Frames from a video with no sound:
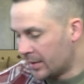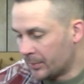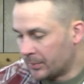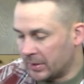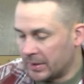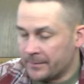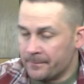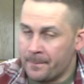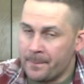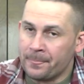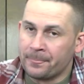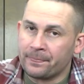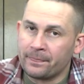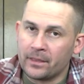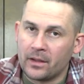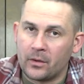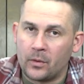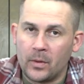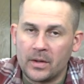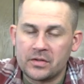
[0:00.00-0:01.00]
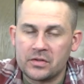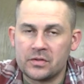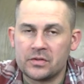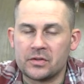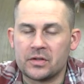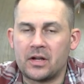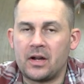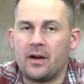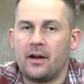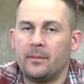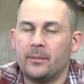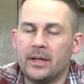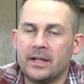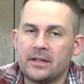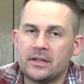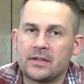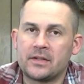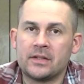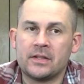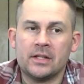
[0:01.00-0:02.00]
But questions or
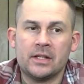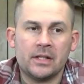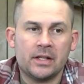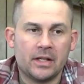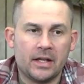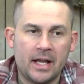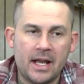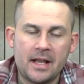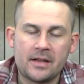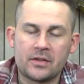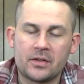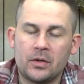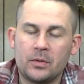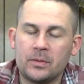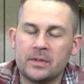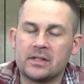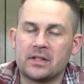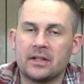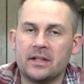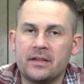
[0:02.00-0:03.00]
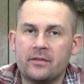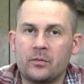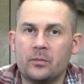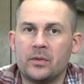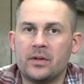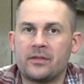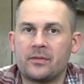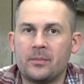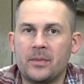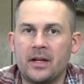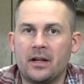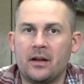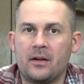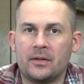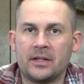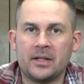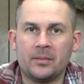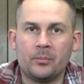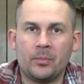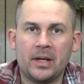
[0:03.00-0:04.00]
comments, as always, leave them with me and
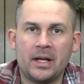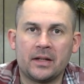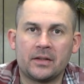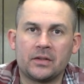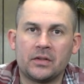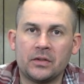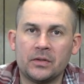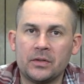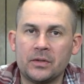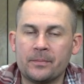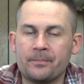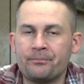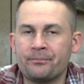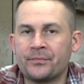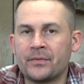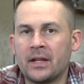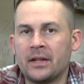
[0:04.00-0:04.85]
I'll get back to you.